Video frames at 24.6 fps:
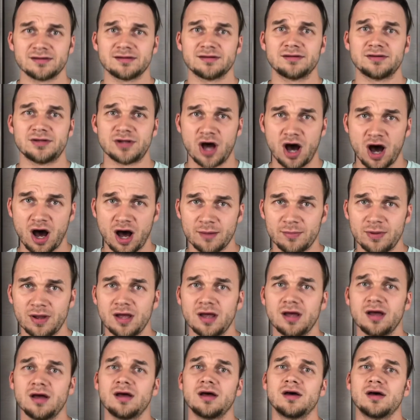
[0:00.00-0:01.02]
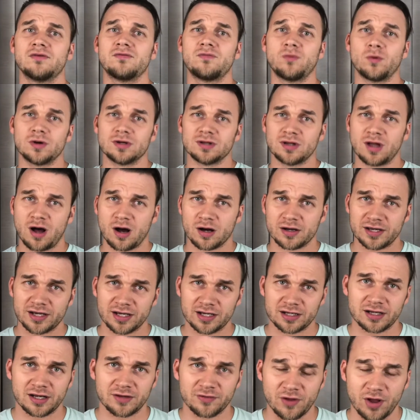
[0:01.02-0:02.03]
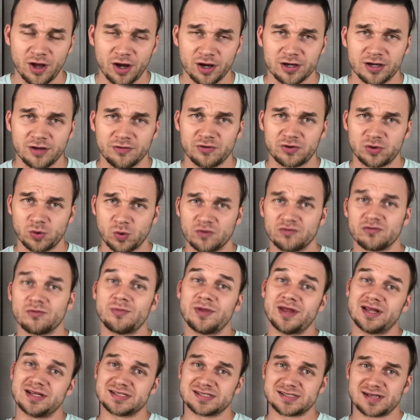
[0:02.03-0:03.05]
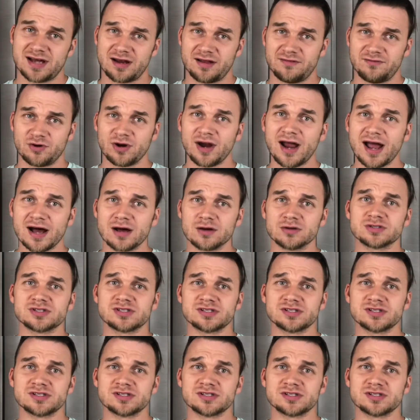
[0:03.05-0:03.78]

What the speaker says: knob for locking and unlocking the door from the inside of your house.